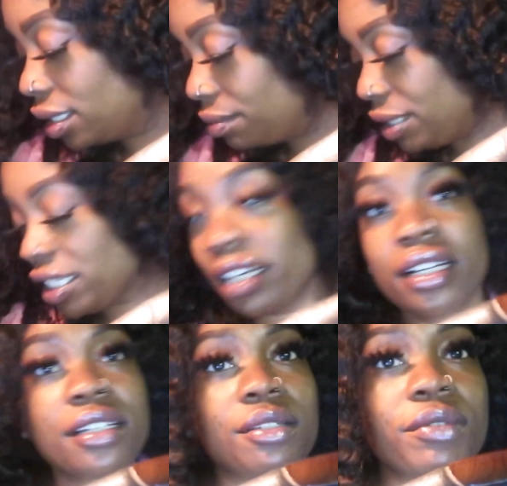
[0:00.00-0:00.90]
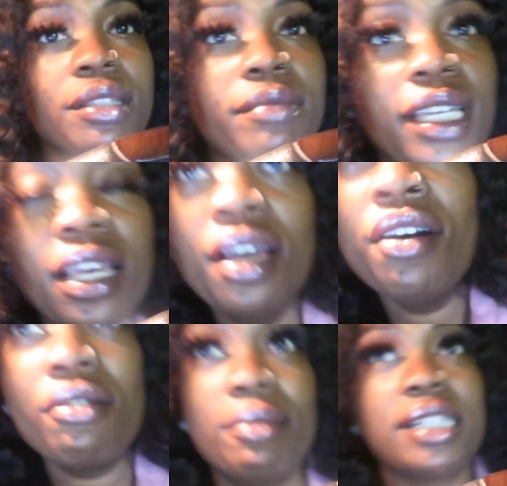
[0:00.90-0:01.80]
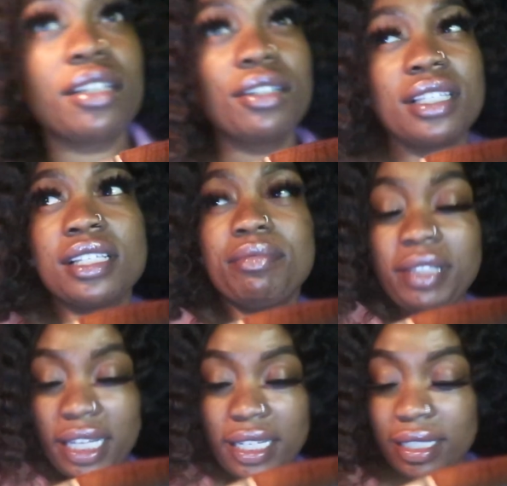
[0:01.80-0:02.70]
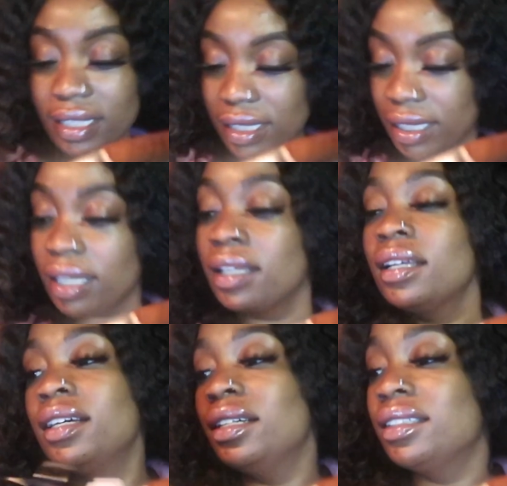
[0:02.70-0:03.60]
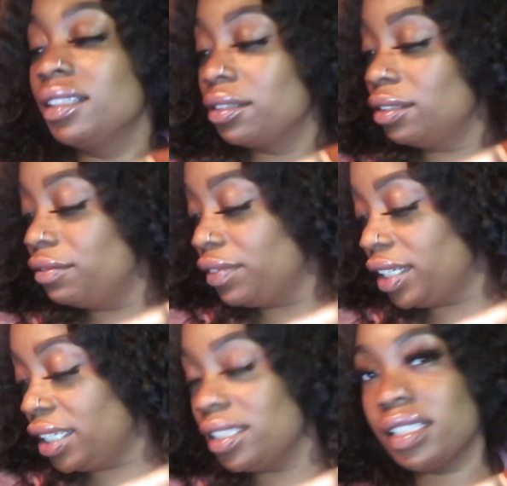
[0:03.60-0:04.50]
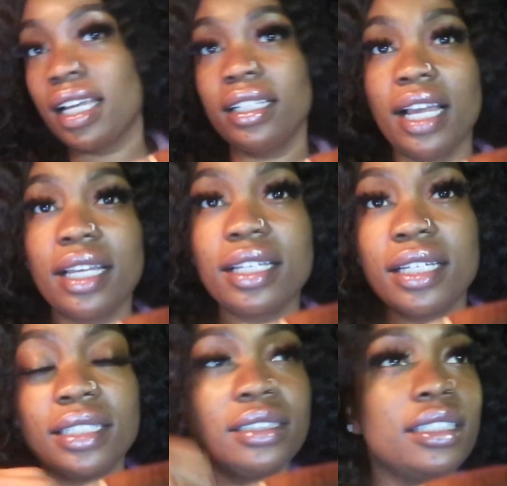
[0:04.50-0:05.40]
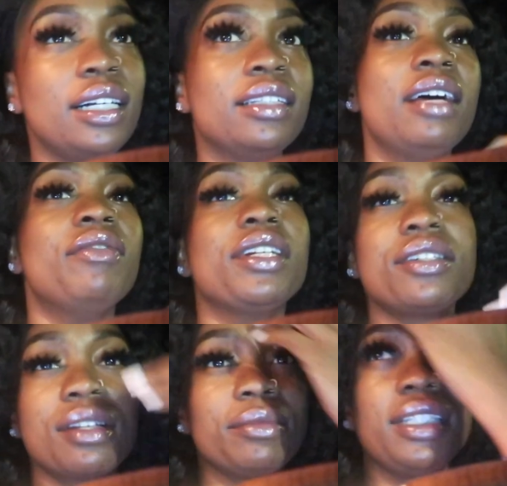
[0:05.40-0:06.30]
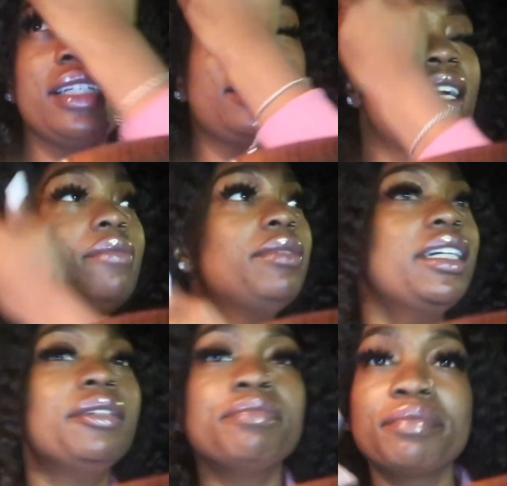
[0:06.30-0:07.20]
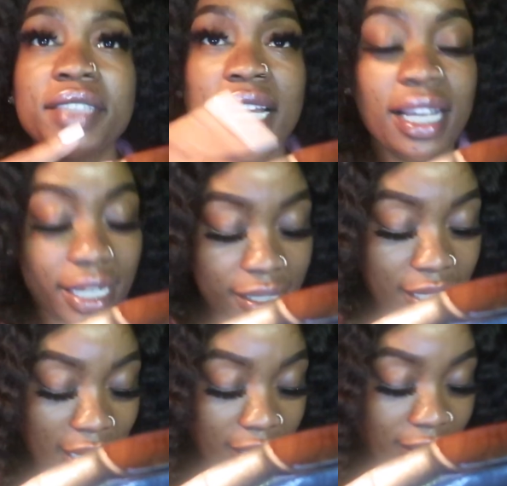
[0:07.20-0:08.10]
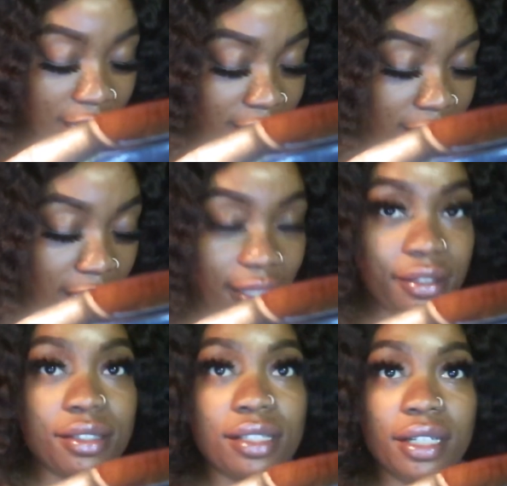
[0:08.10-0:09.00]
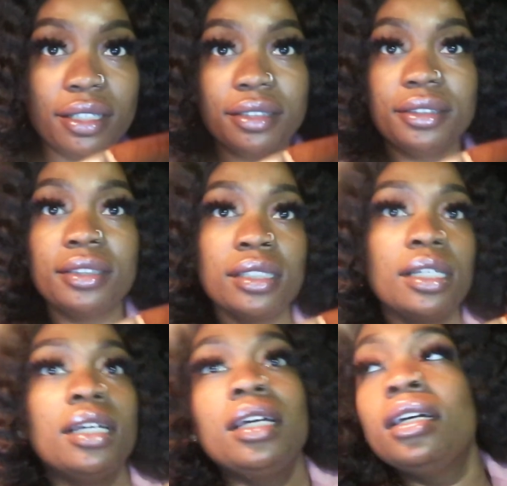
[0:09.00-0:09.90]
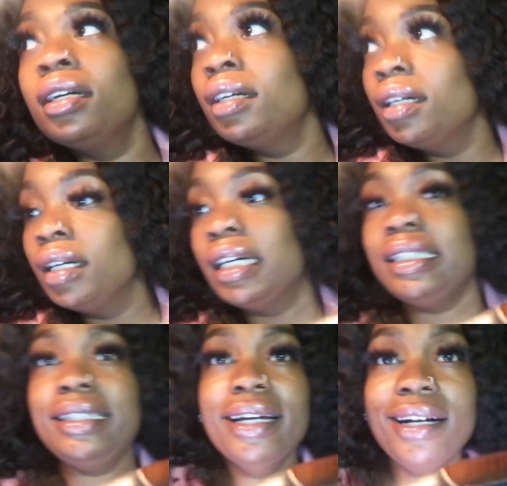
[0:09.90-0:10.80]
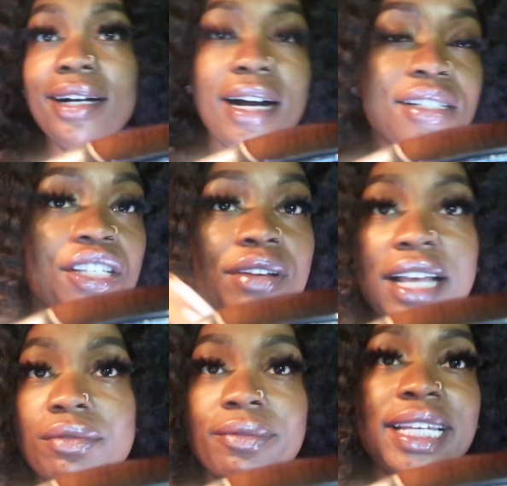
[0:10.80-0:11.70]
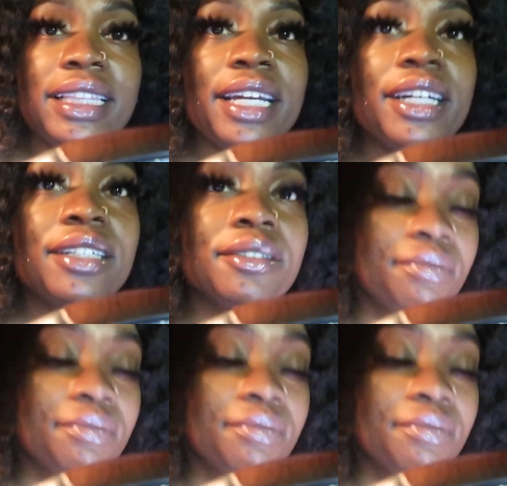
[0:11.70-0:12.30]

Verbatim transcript: But Terry is with me. We're about to go to this place. The little event ends at like 11 or something like that, but it's nine o'clock now, so yeah, I'll see you guys when we get there.